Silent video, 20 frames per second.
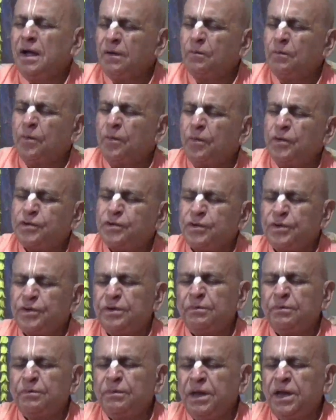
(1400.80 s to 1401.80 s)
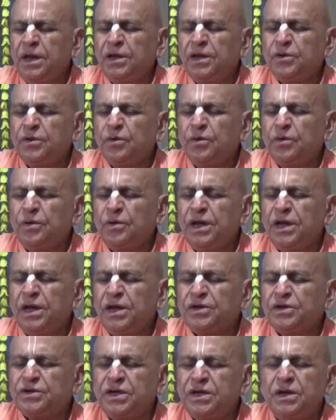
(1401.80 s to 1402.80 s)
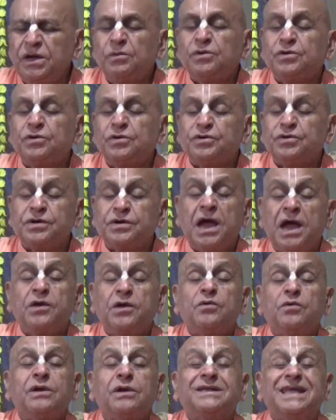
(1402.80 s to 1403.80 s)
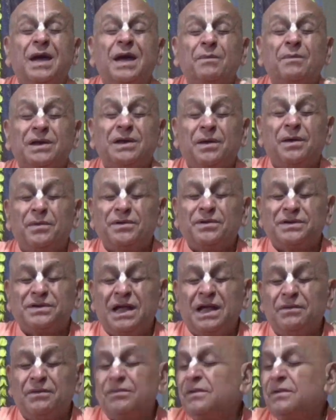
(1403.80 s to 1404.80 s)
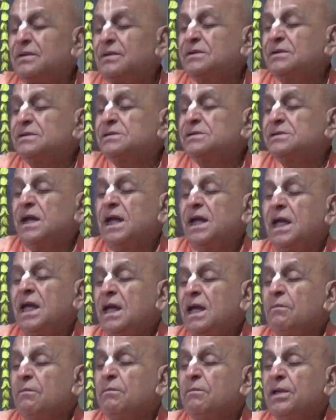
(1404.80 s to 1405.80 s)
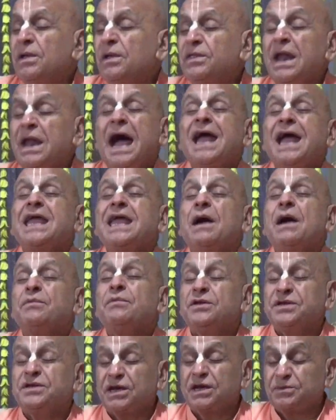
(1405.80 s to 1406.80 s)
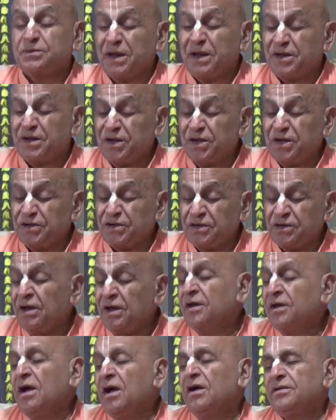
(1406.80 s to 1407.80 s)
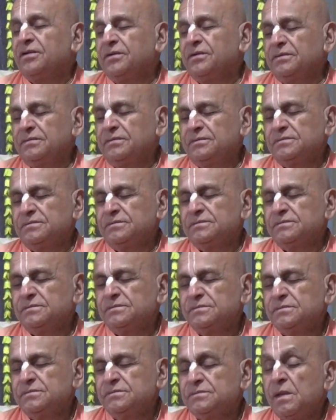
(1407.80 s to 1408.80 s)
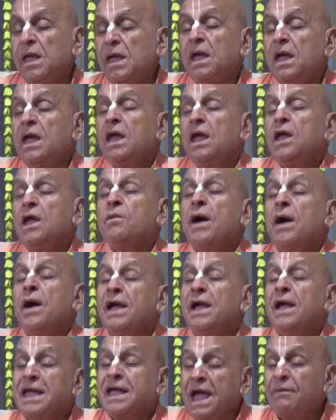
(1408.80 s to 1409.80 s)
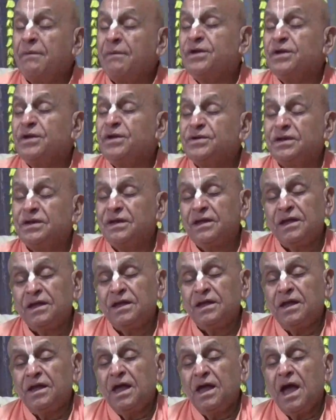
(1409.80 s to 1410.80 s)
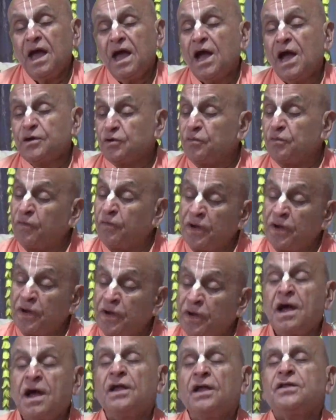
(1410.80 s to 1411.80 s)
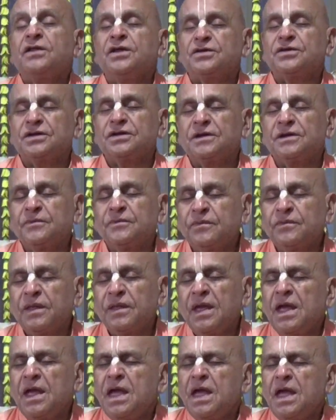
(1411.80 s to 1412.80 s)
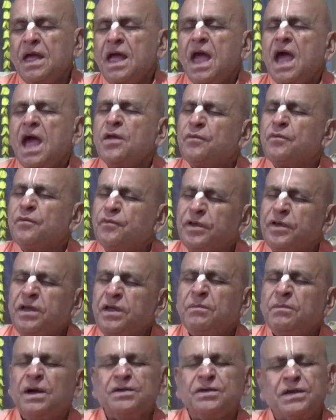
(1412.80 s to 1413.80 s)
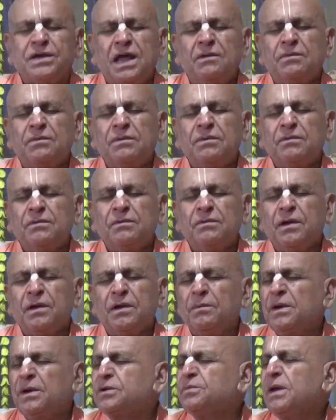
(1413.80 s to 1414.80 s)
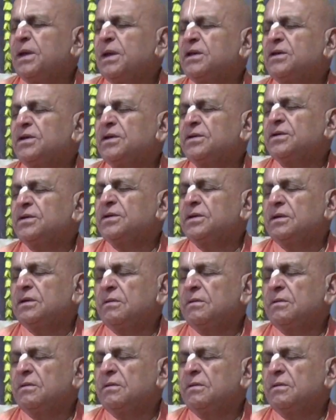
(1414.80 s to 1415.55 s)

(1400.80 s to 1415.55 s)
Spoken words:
we should, me, you, he, she, we should try to examine ourselves whether I have this expectation or not. If I have this, I should work on this and free myself from expectation.